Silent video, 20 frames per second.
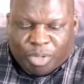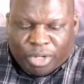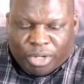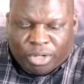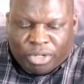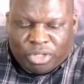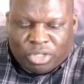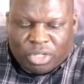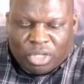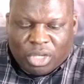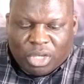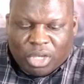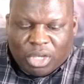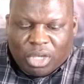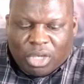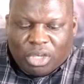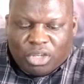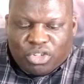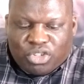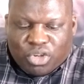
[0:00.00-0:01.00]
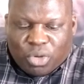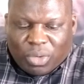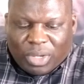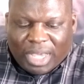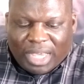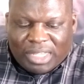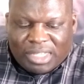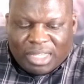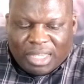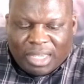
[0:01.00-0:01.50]
purse,
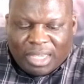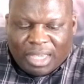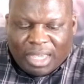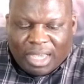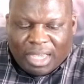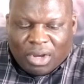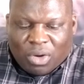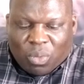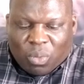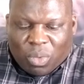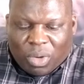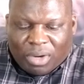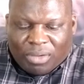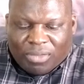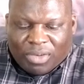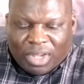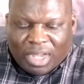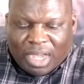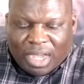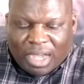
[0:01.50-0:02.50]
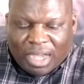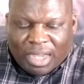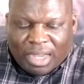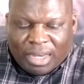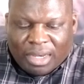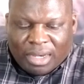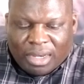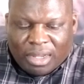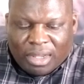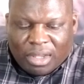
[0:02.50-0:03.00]
showcasing in a
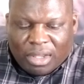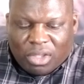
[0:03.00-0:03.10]
one-of-a-kind,